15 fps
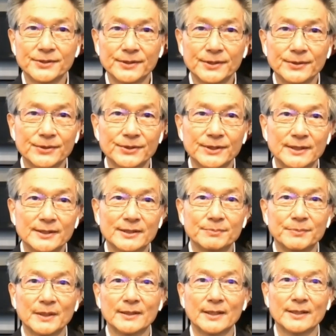institutions,
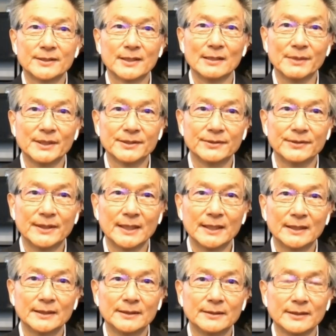but that's coming to an
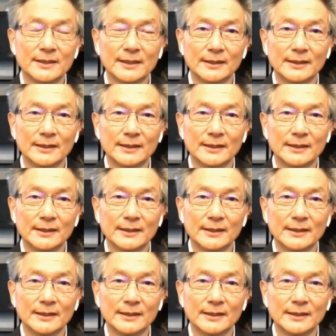end.